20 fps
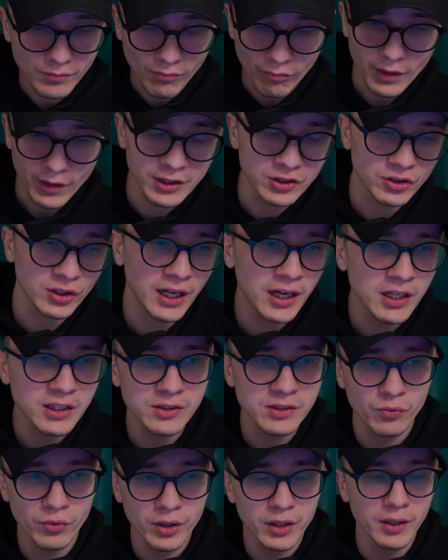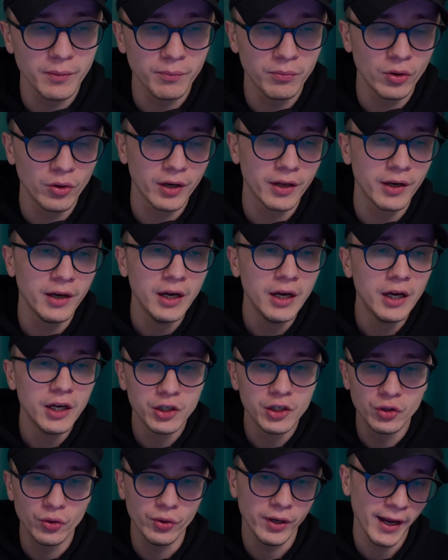So that is really important
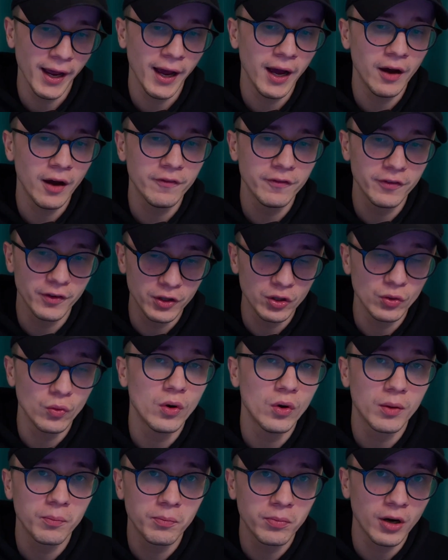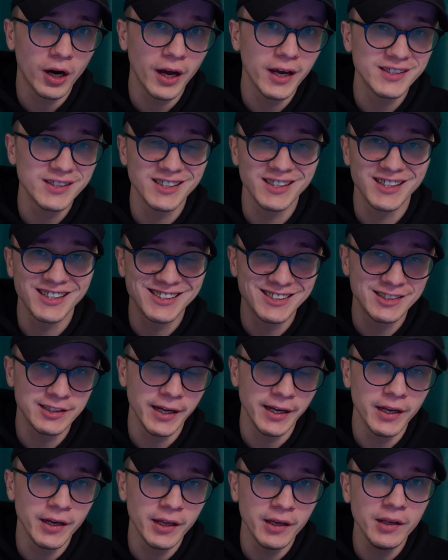to have your pricing
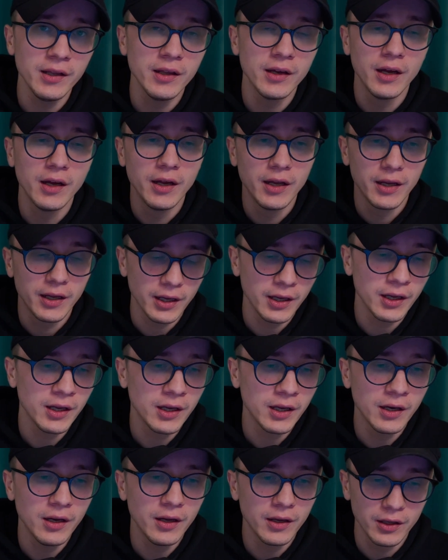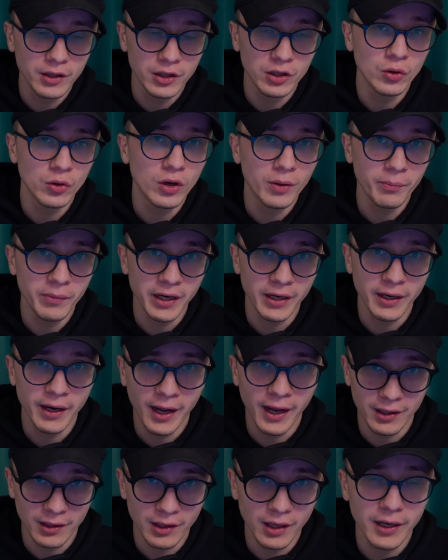stated in your main
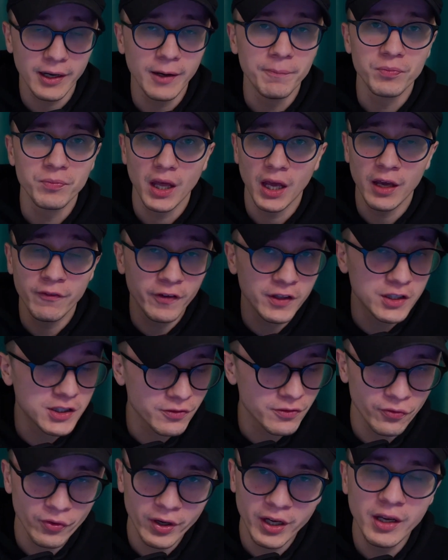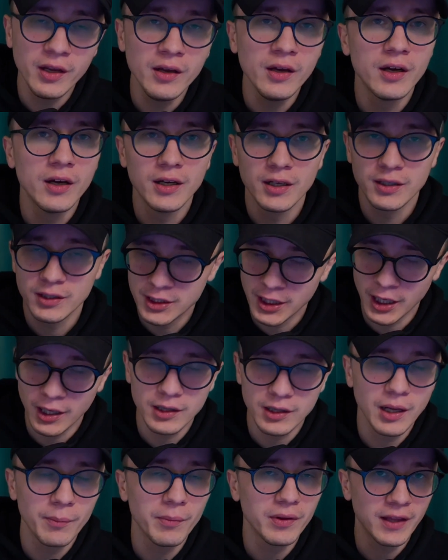headline. If it's free, tell
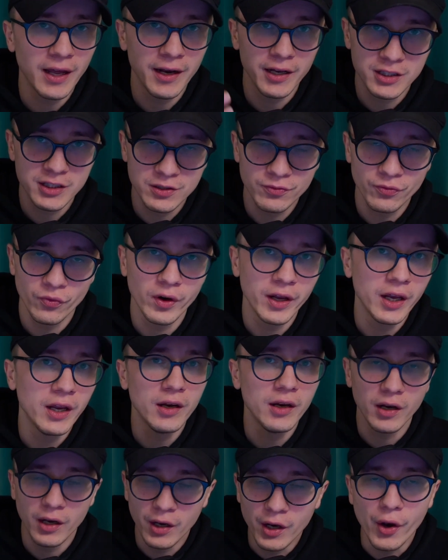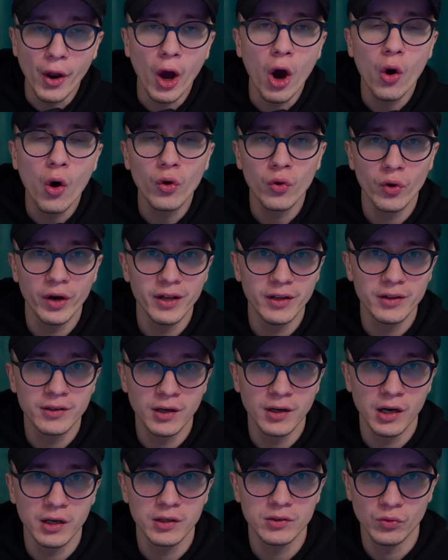them that it's free, no credit
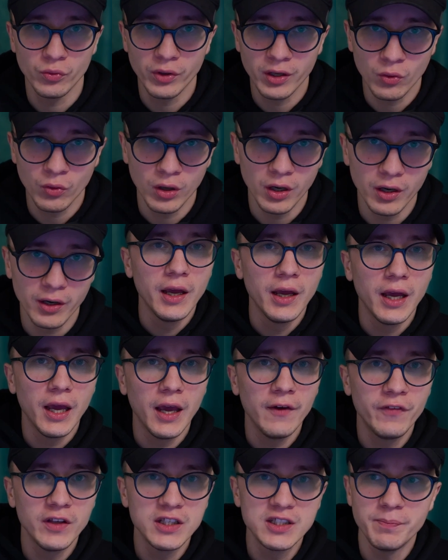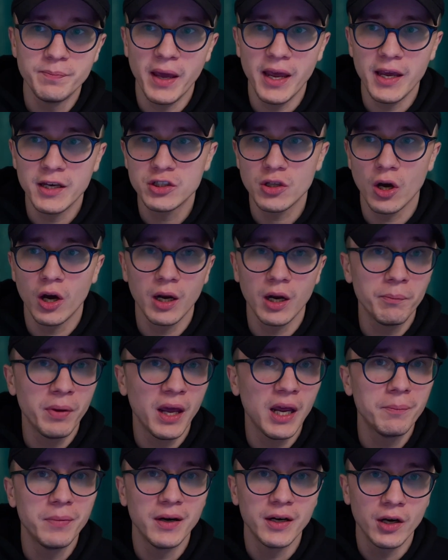card required. If it's based on a
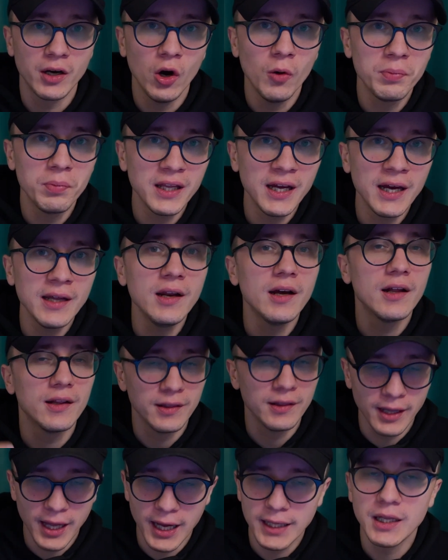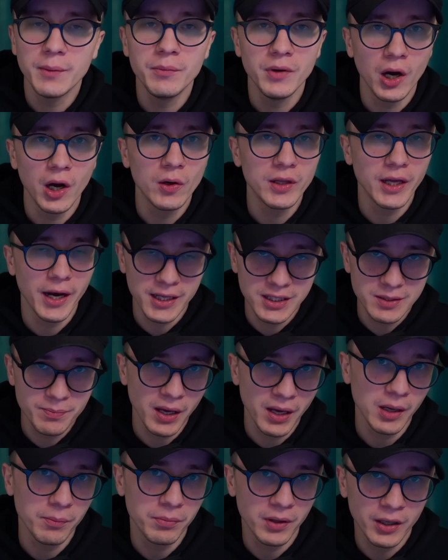pay-per-go plan, let them know that it's
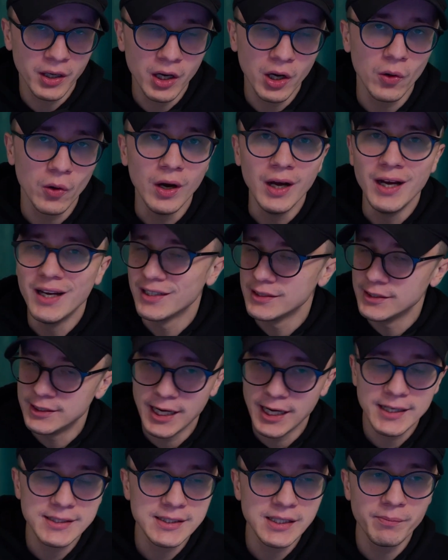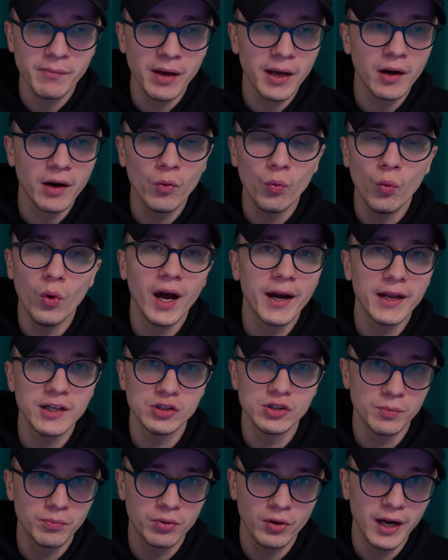pay-per-go. Doesn't matter what is
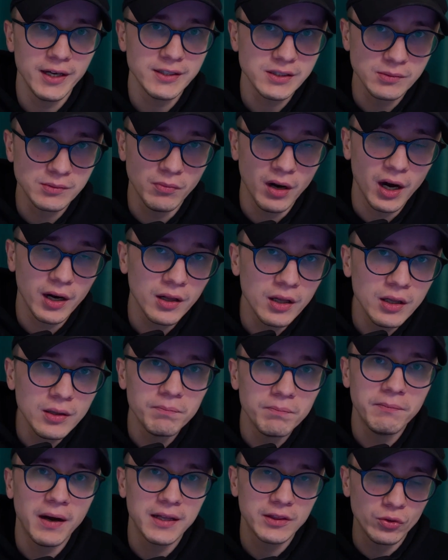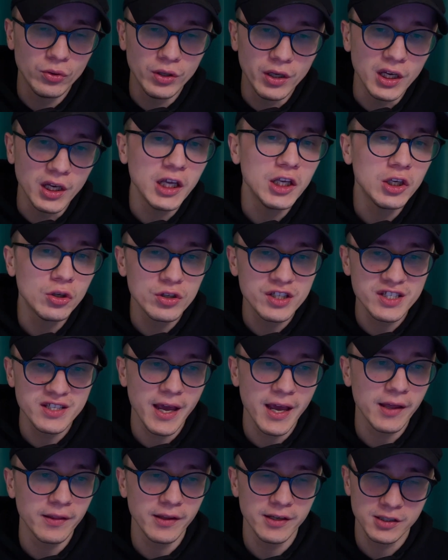your pricing model, but you need to
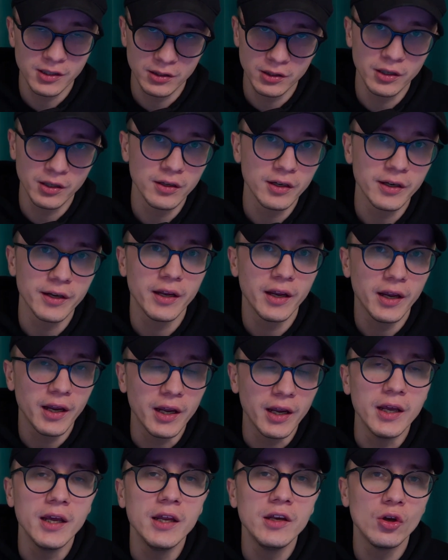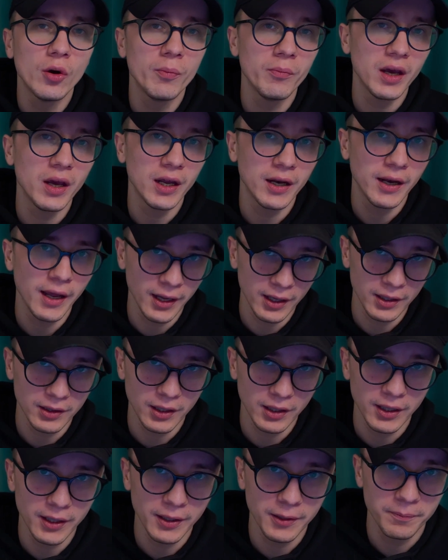state this clearly in your main
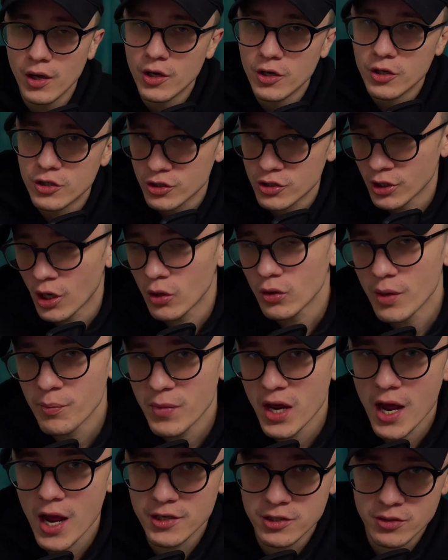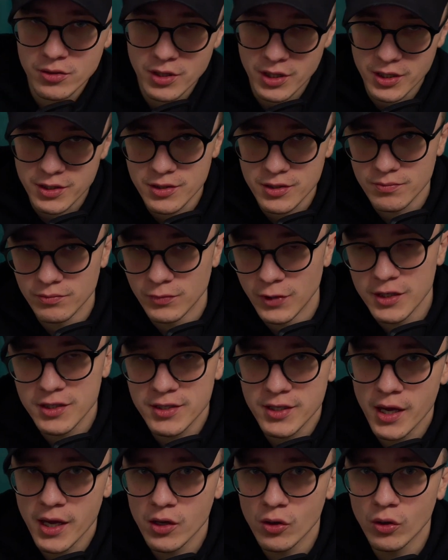headline. So now let me ask you this. Let's
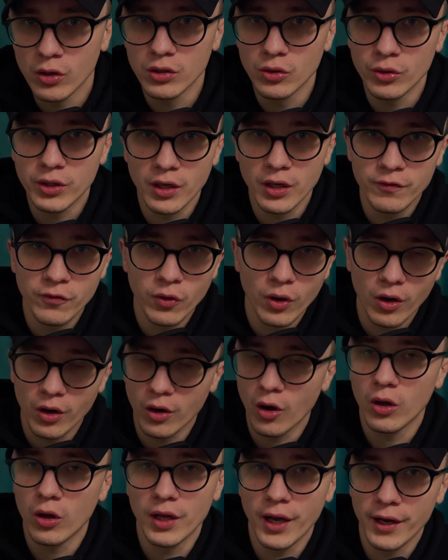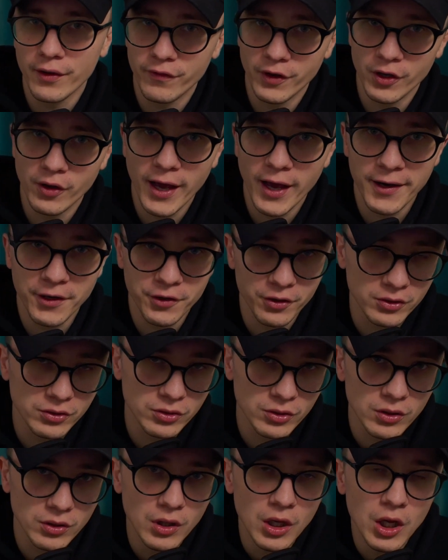say you're looking for an online video editing
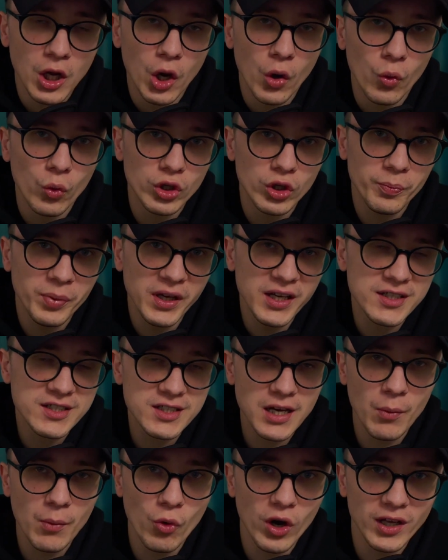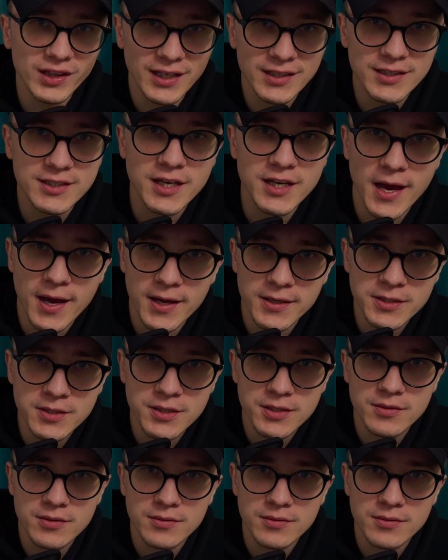tool. Would you pick someone that says